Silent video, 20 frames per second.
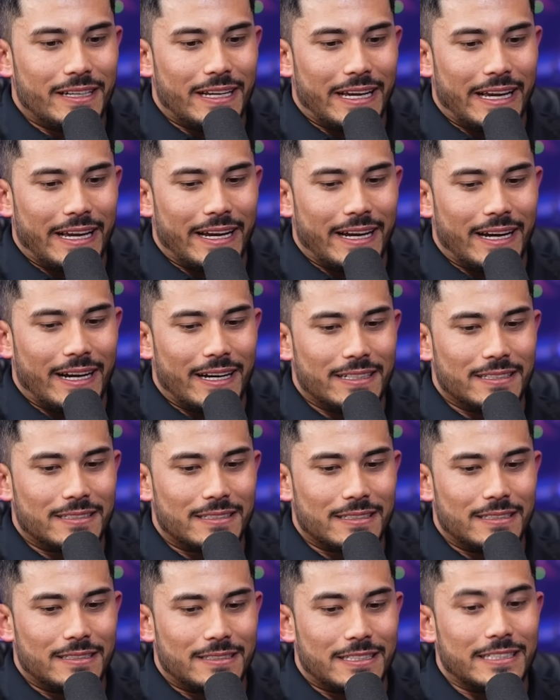
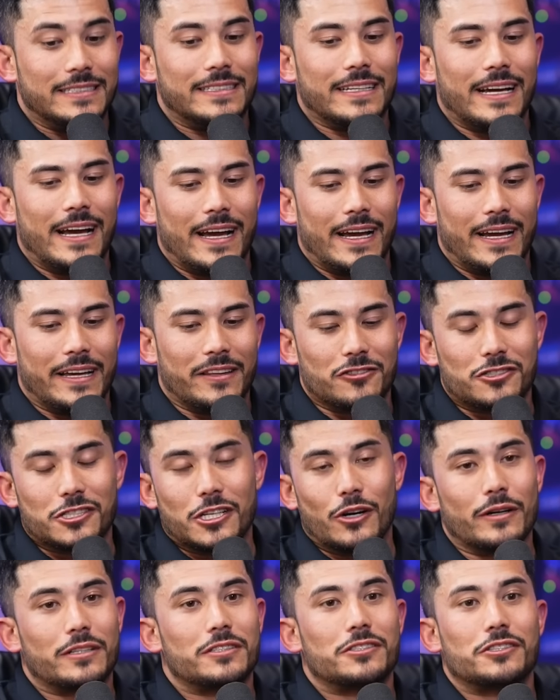And today there's
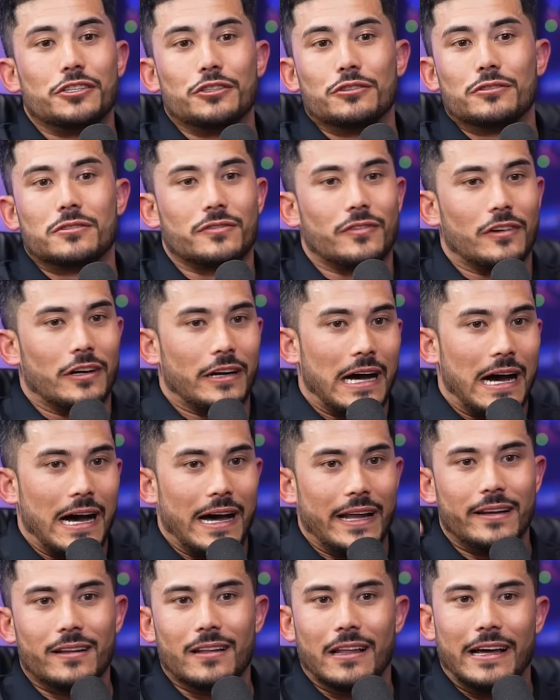no excuse for
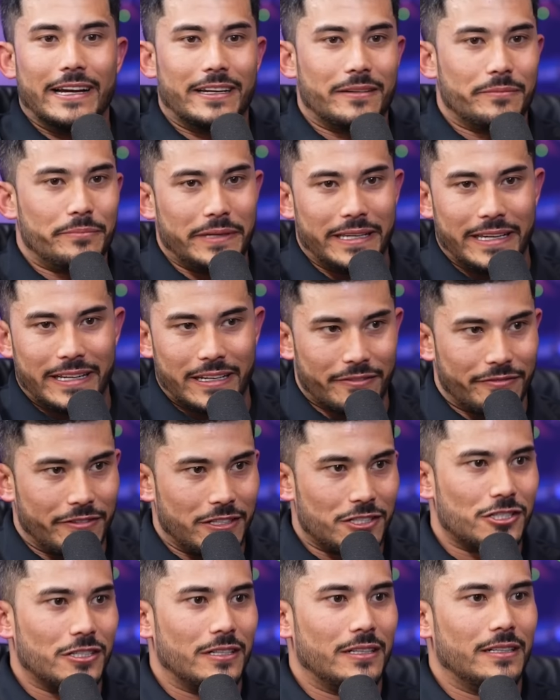not like being
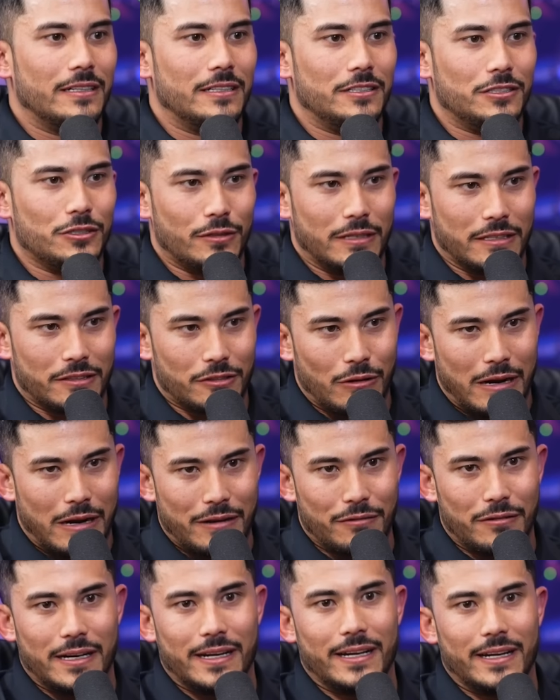efficient and doing it the
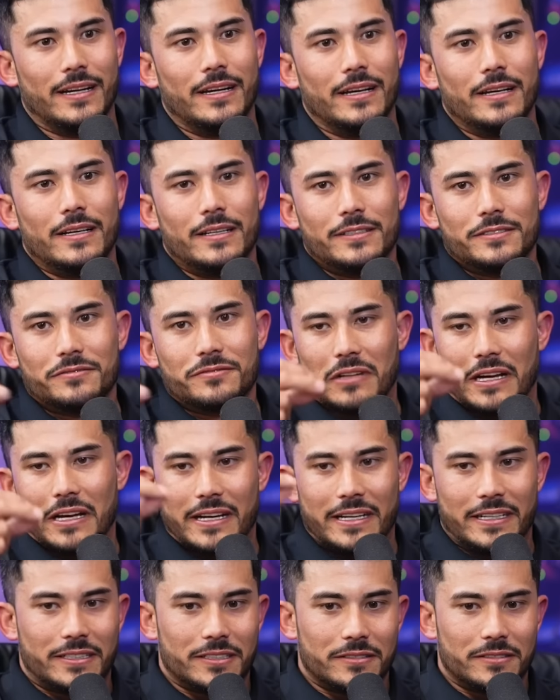right way.
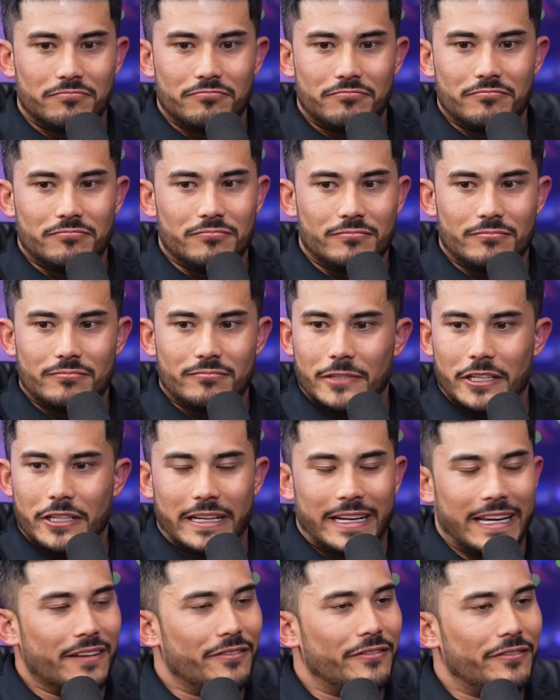Like you
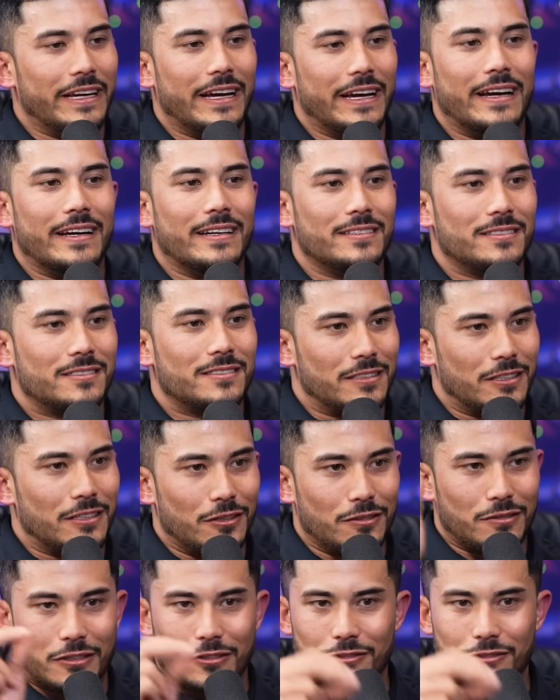can get VAs,
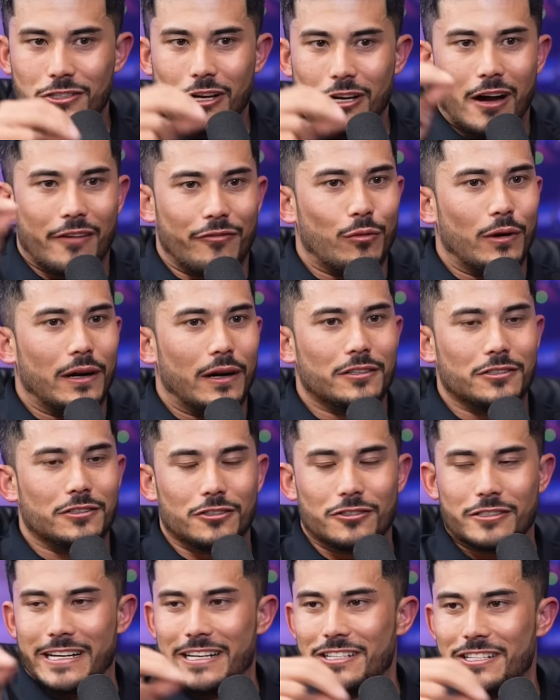there's softwares,
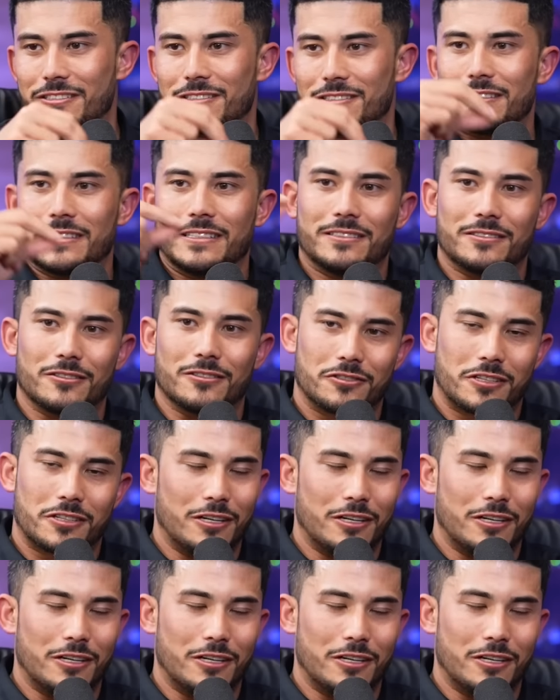there's agencies, there's